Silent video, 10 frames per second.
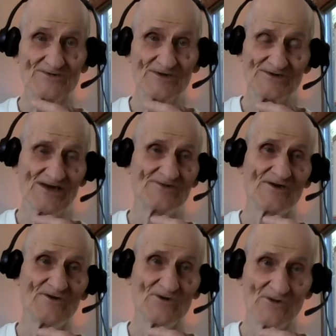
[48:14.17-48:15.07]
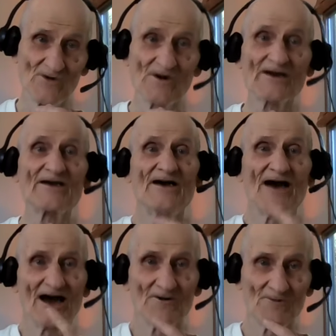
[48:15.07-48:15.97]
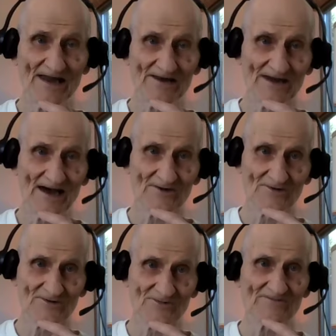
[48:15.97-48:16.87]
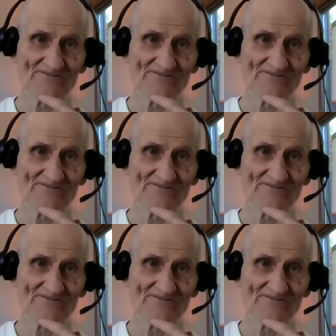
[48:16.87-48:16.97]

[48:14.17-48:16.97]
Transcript: disease in New York. I ran down 3